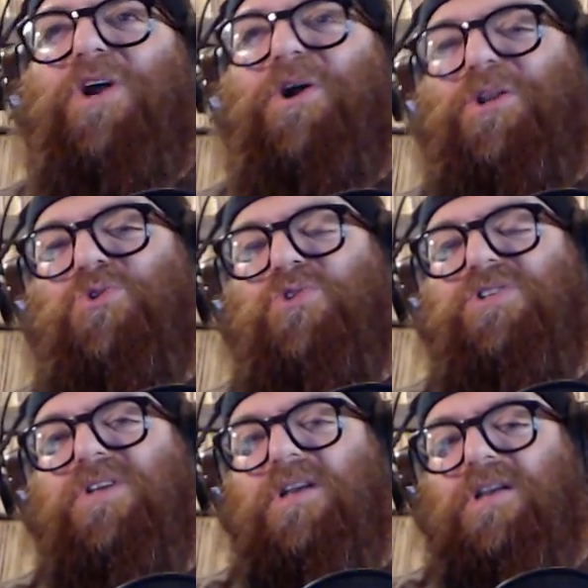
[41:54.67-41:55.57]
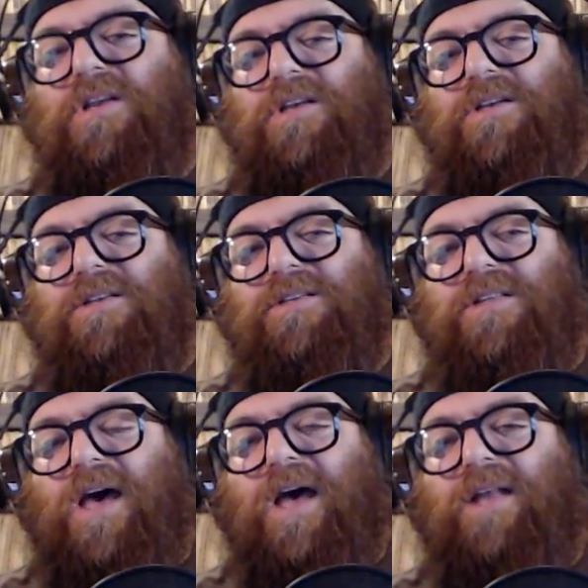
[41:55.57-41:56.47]
record interesting
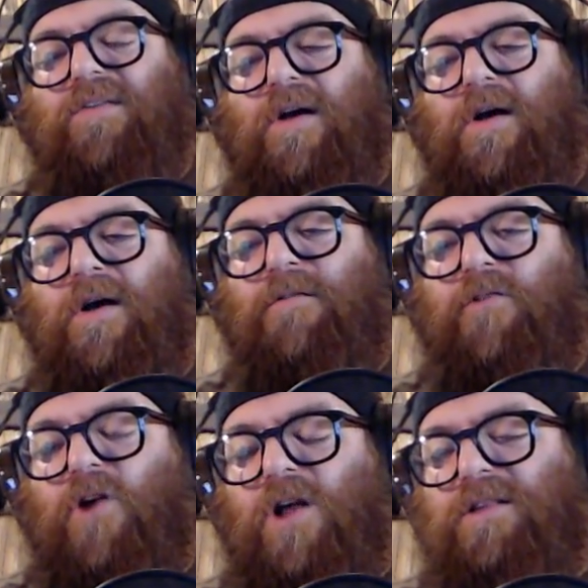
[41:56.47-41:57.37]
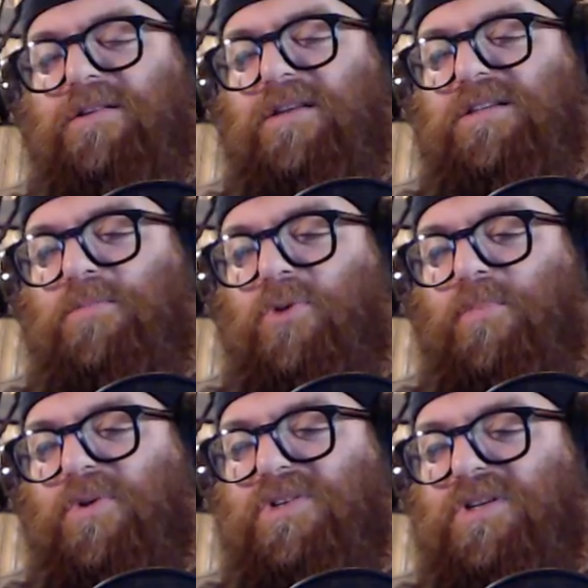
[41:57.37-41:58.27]
is that, for all intents and
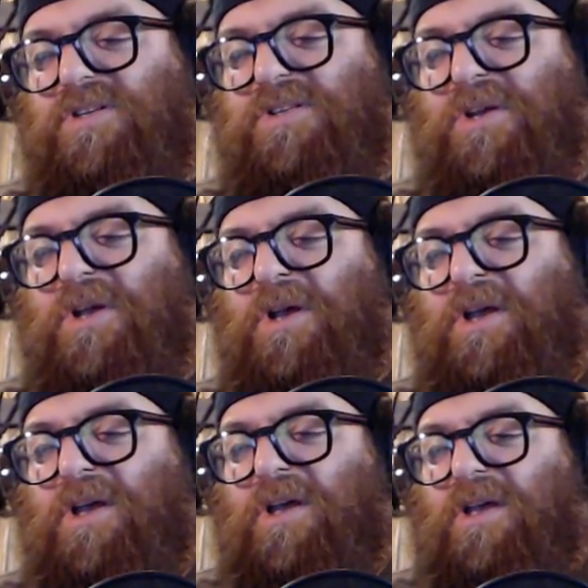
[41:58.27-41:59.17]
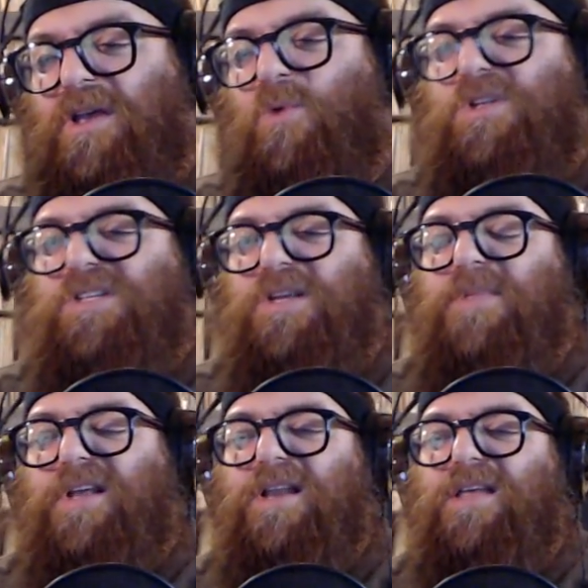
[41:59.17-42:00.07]
purposes, it would
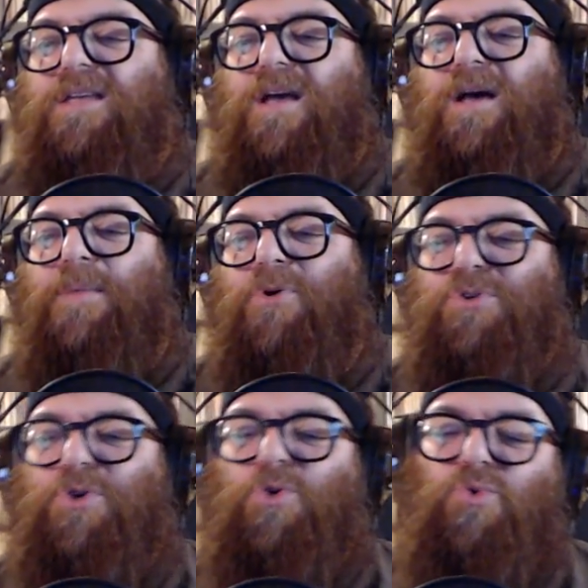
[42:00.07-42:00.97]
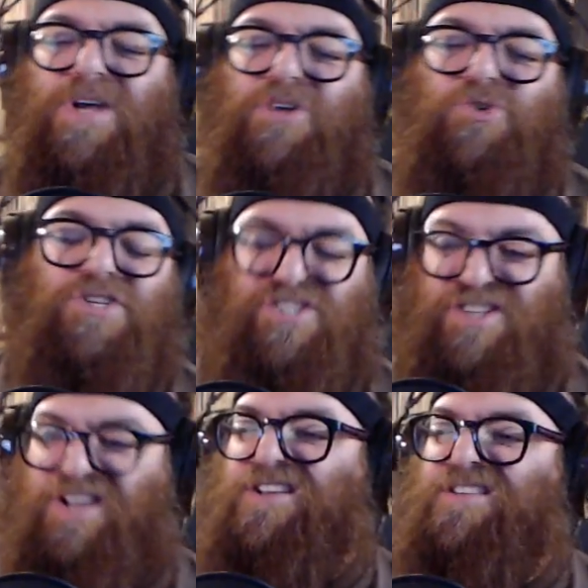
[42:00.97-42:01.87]
seem that any person who's actually
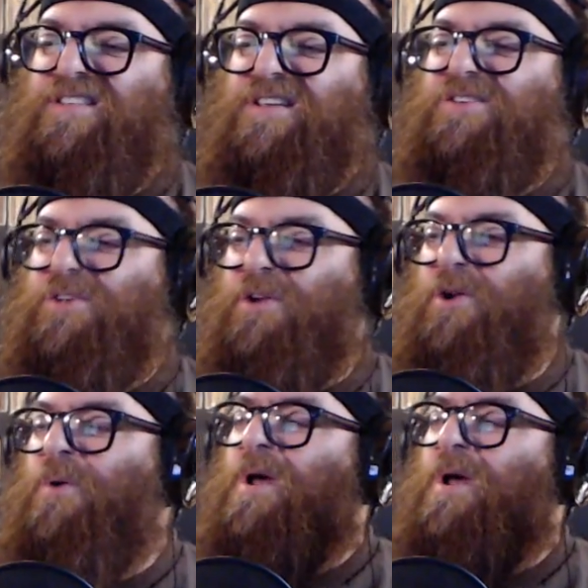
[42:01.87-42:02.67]
studied this,